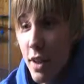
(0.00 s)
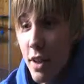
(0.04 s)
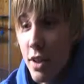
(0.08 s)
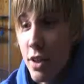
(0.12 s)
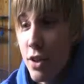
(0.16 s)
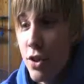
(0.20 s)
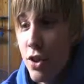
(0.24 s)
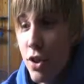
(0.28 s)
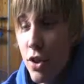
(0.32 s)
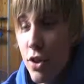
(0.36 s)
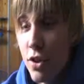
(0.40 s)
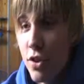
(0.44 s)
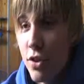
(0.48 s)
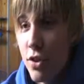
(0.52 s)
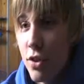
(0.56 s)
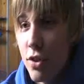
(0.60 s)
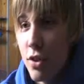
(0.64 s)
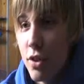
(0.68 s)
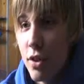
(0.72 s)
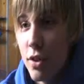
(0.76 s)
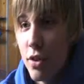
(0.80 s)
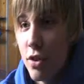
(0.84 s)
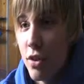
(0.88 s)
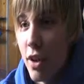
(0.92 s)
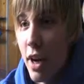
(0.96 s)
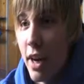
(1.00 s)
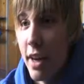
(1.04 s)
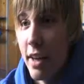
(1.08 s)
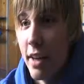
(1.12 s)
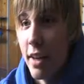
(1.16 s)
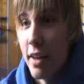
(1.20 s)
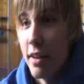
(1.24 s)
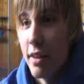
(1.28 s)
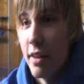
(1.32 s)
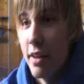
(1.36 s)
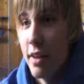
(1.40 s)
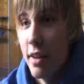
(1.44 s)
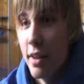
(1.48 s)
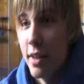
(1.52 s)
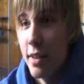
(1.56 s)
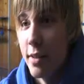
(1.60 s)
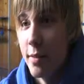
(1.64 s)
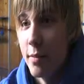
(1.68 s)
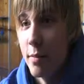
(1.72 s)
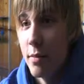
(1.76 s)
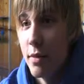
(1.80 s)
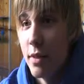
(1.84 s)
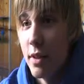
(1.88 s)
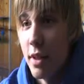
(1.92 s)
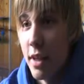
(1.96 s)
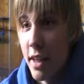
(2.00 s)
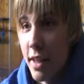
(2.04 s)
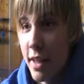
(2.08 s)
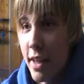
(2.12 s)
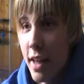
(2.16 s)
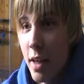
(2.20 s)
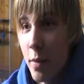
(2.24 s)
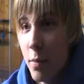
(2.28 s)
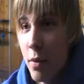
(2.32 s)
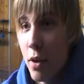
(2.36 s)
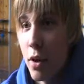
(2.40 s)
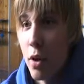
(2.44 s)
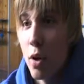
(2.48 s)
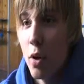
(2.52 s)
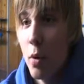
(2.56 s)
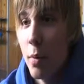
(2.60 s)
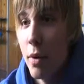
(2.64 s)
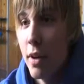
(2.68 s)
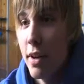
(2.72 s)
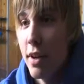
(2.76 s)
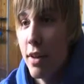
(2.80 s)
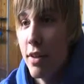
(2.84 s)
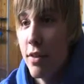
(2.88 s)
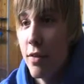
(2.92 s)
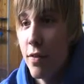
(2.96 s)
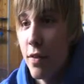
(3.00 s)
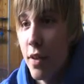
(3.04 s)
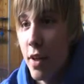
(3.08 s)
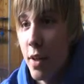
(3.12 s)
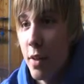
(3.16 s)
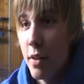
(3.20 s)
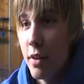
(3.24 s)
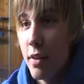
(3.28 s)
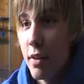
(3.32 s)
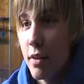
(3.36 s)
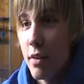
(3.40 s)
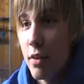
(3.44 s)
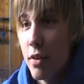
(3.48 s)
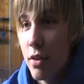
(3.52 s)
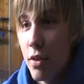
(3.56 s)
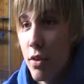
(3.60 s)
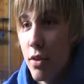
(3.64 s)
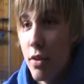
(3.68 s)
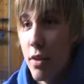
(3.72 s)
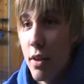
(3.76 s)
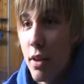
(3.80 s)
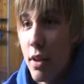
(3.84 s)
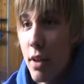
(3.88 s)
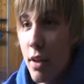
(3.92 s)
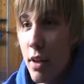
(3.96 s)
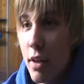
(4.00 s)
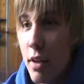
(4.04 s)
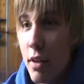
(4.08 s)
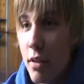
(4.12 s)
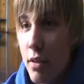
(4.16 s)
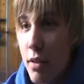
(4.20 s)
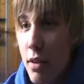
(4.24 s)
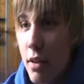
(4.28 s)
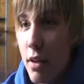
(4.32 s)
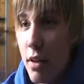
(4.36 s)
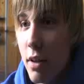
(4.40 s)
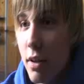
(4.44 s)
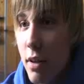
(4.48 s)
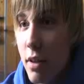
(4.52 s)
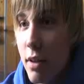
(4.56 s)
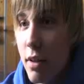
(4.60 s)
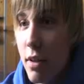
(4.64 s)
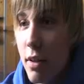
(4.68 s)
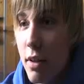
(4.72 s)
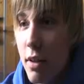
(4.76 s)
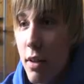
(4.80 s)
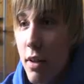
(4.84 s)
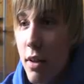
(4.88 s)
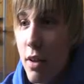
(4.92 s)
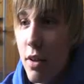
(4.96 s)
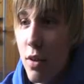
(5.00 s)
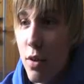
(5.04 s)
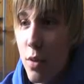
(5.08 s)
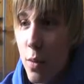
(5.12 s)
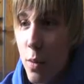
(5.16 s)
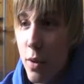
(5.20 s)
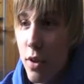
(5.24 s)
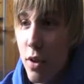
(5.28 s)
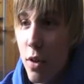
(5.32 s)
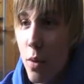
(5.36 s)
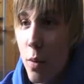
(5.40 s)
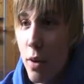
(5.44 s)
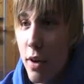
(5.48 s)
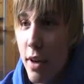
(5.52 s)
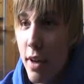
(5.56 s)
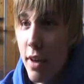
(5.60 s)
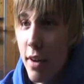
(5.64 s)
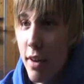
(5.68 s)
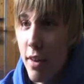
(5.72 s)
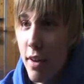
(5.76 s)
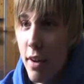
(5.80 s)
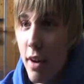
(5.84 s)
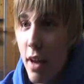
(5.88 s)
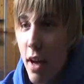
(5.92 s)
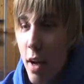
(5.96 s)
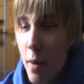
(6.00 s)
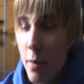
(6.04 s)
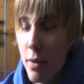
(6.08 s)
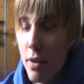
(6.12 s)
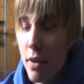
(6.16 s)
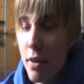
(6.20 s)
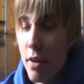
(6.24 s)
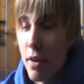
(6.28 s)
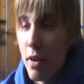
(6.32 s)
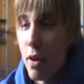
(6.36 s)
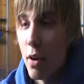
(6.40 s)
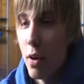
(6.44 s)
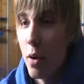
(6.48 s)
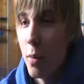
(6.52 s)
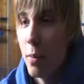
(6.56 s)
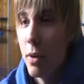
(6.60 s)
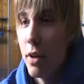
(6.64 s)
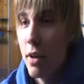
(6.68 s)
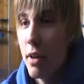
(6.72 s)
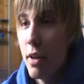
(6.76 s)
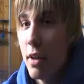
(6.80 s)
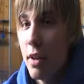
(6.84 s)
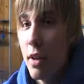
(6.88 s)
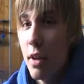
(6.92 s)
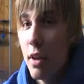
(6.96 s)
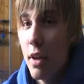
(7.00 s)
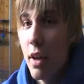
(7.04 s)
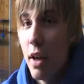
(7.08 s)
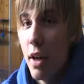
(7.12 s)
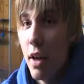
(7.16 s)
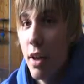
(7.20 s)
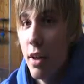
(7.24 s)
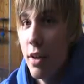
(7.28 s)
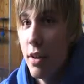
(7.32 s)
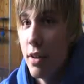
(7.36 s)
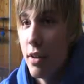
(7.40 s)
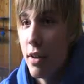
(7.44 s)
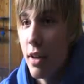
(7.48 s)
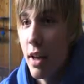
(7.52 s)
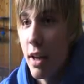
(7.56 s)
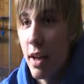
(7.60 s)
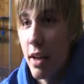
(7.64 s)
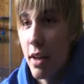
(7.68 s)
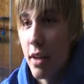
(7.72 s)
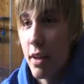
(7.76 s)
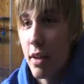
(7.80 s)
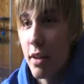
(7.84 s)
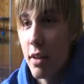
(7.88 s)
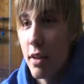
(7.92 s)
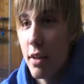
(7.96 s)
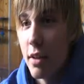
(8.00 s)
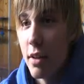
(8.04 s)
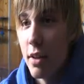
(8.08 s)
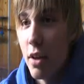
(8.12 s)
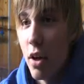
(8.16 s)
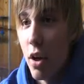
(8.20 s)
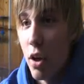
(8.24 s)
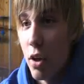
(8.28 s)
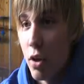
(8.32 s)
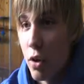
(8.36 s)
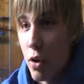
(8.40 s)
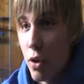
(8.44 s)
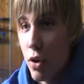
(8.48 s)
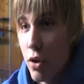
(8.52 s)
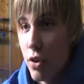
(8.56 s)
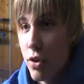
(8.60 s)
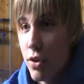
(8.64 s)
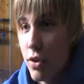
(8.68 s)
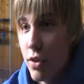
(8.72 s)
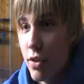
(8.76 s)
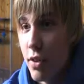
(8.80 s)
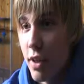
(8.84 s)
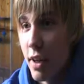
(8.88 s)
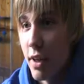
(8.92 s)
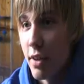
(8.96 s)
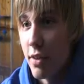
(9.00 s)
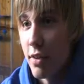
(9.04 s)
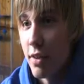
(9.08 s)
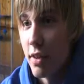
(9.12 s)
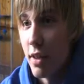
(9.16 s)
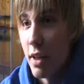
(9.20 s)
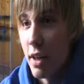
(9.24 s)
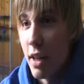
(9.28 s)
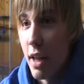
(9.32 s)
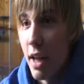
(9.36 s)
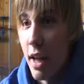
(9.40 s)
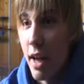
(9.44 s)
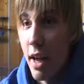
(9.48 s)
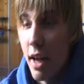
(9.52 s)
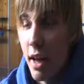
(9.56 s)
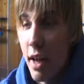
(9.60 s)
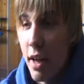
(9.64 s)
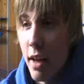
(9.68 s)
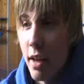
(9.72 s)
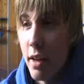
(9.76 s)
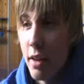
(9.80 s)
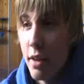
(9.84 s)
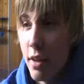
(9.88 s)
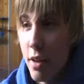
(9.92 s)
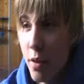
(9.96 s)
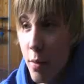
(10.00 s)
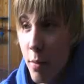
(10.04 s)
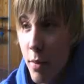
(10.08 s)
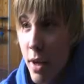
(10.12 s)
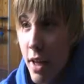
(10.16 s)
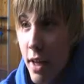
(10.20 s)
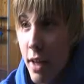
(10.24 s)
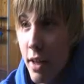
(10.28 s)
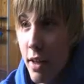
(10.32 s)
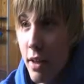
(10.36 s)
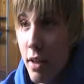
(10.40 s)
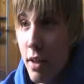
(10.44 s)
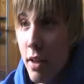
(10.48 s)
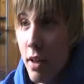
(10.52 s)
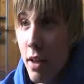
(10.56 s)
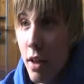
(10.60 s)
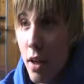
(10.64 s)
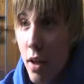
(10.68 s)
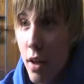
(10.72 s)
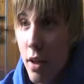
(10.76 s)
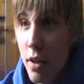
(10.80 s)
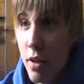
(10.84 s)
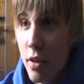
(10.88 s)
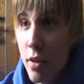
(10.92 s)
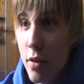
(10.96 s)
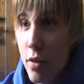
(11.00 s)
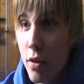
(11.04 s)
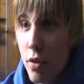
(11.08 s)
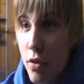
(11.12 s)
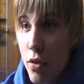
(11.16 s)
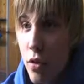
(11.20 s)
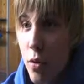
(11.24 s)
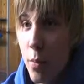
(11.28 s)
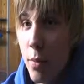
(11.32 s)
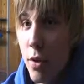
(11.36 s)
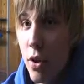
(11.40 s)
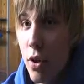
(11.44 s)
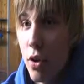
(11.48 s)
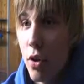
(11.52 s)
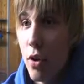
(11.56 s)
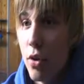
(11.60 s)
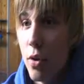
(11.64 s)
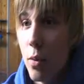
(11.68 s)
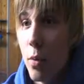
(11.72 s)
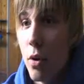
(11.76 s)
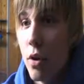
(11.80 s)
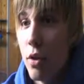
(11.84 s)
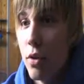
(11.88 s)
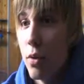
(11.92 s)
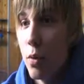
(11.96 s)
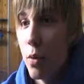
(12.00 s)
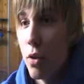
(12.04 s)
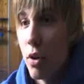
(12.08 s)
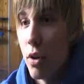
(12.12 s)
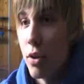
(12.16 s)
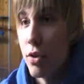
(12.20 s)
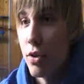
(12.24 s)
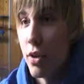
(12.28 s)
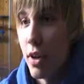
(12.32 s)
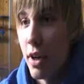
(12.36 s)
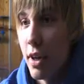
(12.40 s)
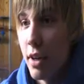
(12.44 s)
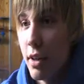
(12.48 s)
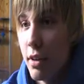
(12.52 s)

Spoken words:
just trying to get keep the club on its feet, just in case, because we don't want anything to happen at the club. And all the coaches that are still there, and me and some of the older ones, we're all trying